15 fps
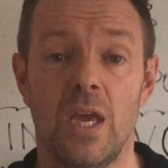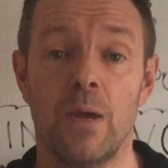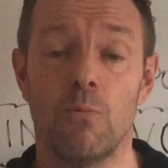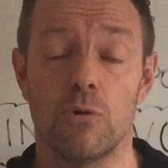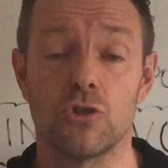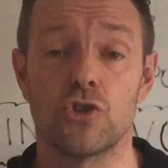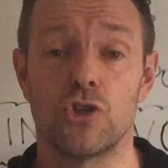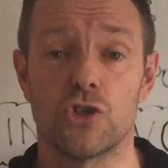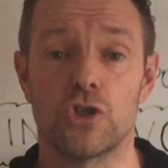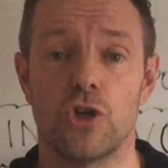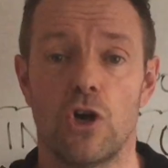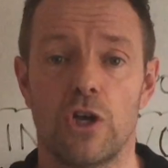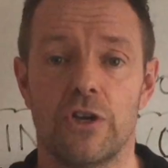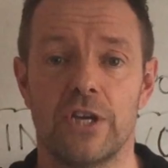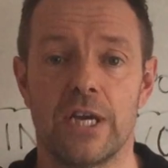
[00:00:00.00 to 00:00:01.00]
It was just a
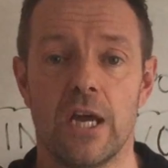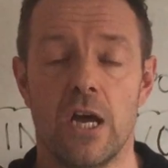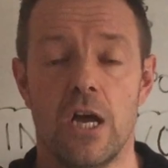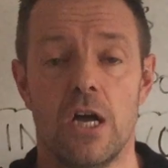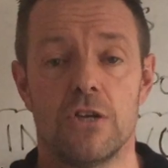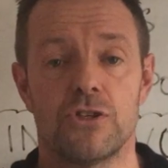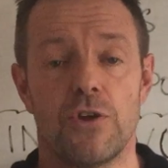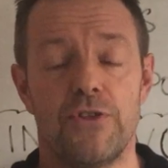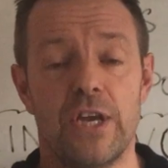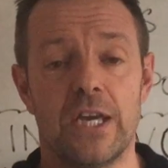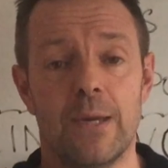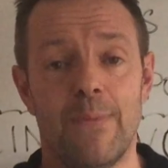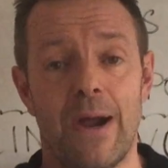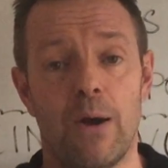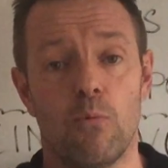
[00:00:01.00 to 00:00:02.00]
holiday. So
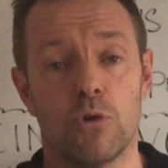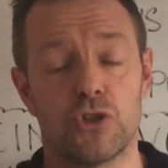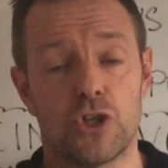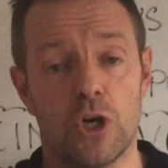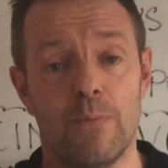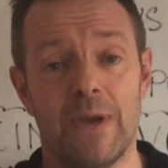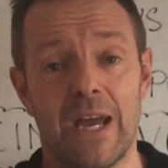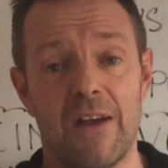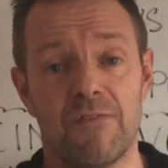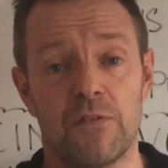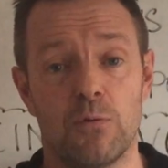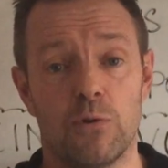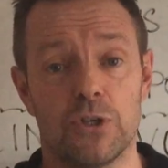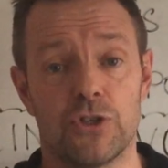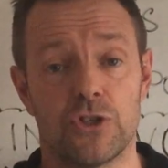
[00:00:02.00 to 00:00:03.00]
think about what's coming
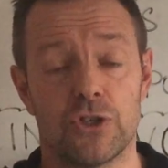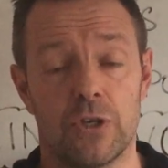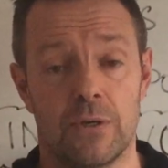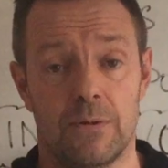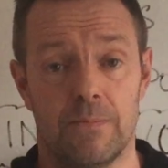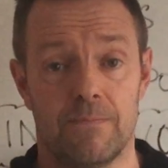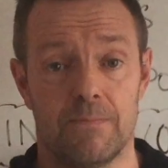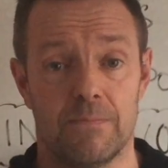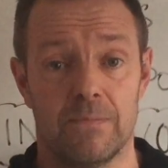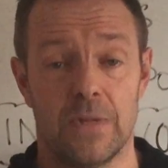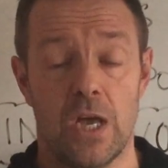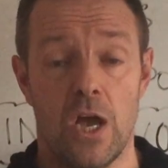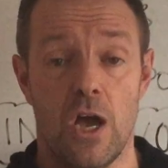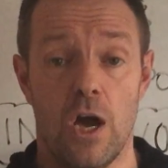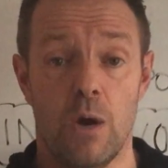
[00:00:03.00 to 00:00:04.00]
afterwards.
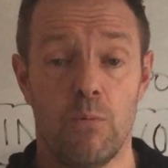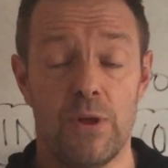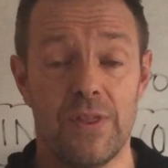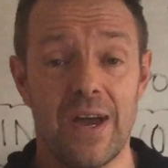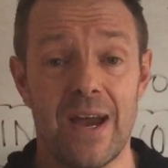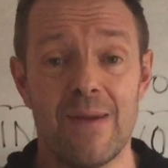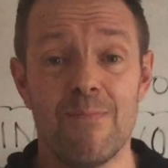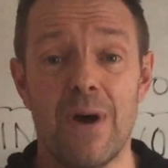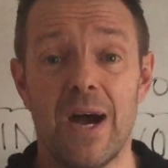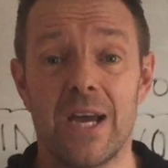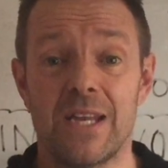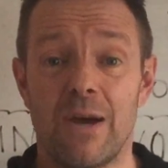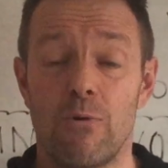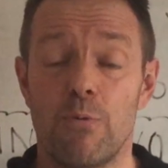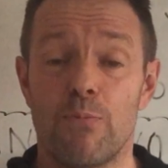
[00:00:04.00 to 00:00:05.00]
And with that in
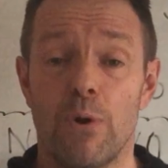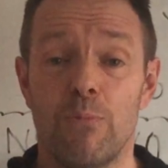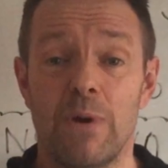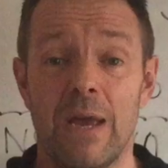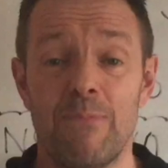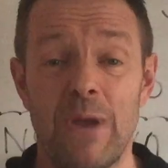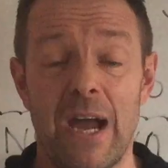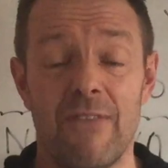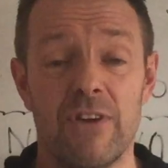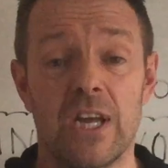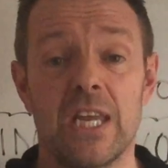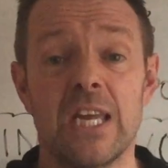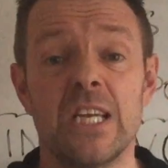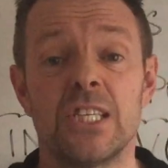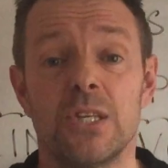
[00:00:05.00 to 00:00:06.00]
mind, I would probably be having
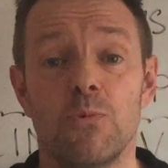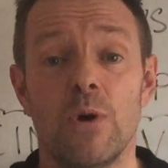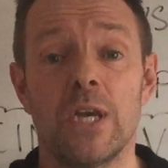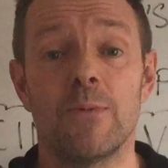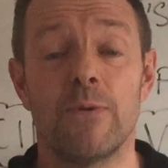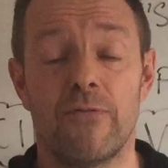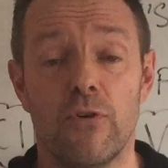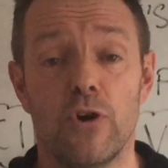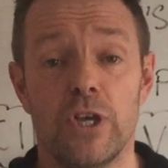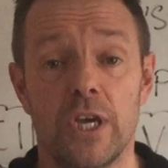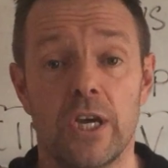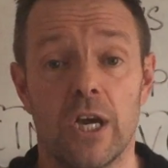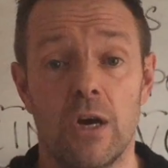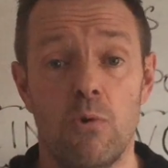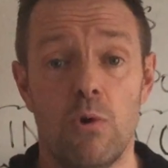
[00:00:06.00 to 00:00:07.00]
an easy week before you
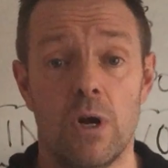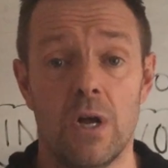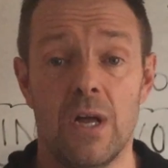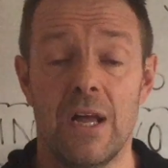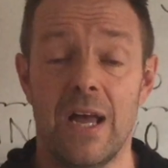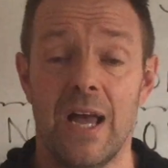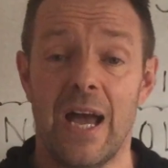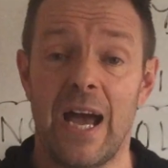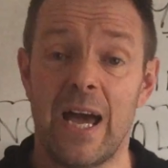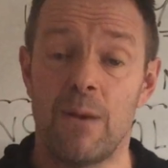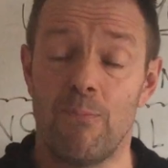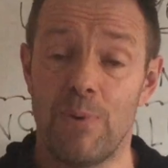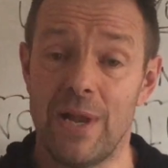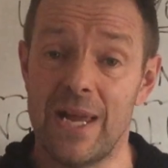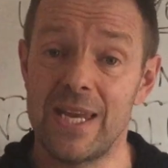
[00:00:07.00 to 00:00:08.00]
go and
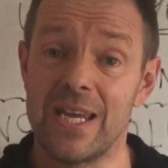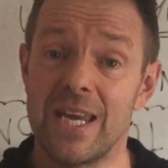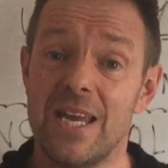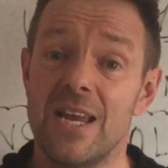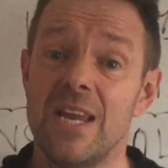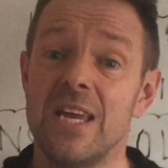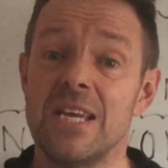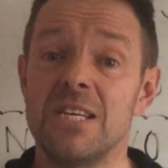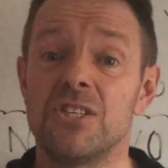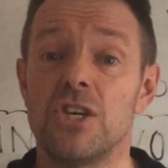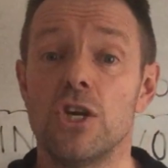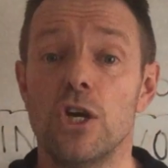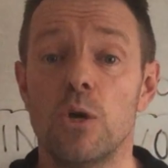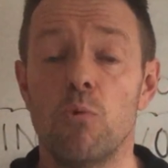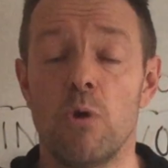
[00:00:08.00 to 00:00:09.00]
planning in an
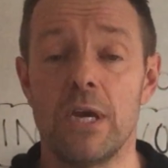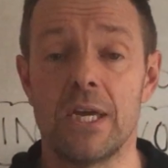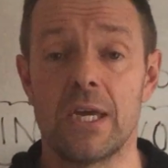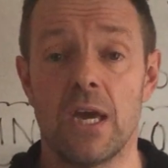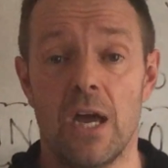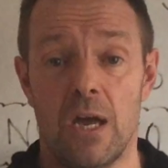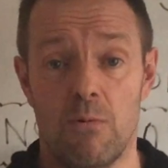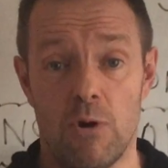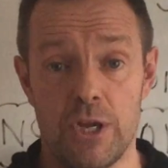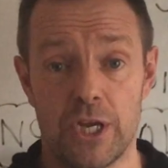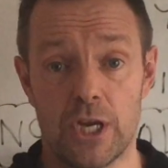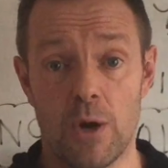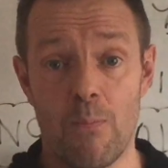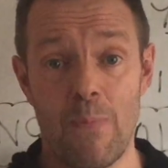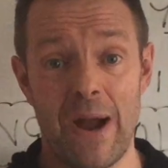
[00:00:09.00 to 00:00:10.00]
easier week when you
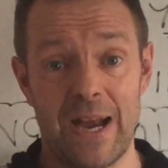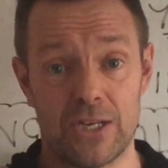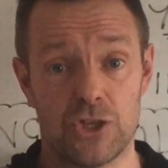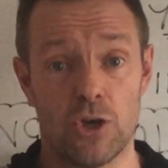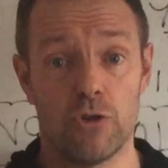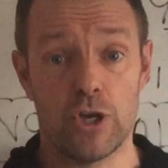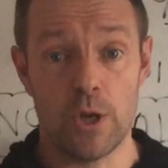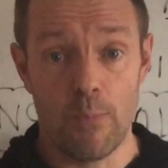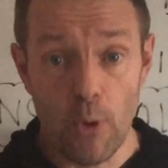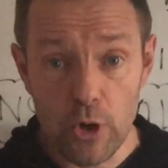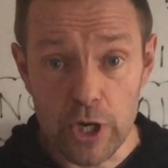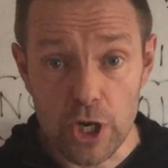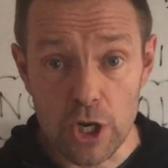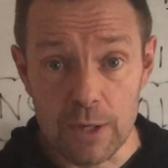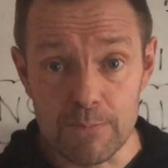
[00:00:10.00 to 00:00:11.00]
come back so that your
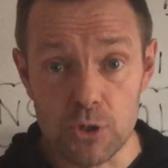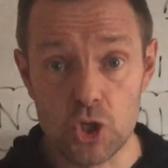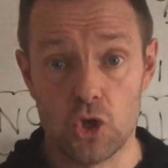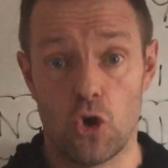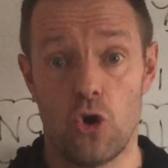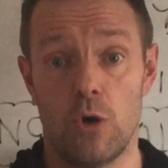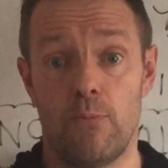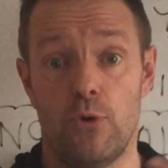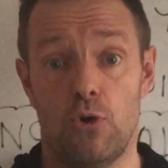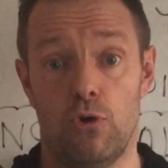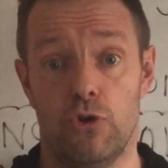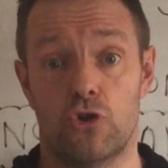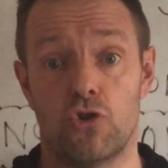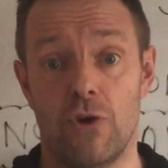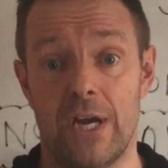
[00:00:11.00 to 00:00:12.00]
body can absorb all
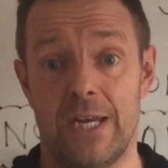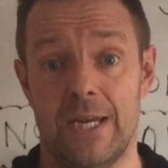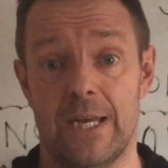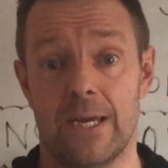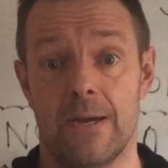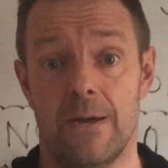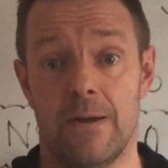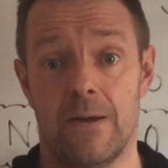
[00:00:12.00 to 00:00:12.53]
the training